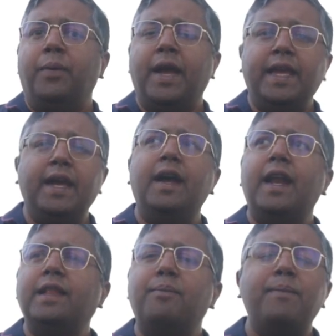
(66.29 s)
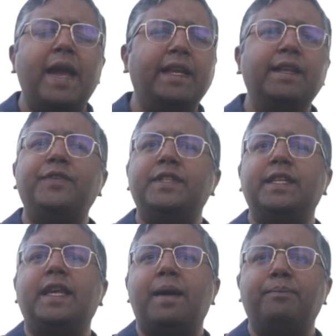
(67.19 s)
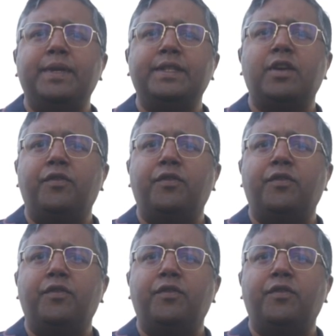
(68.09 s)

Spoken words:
We are here at the magnificent campus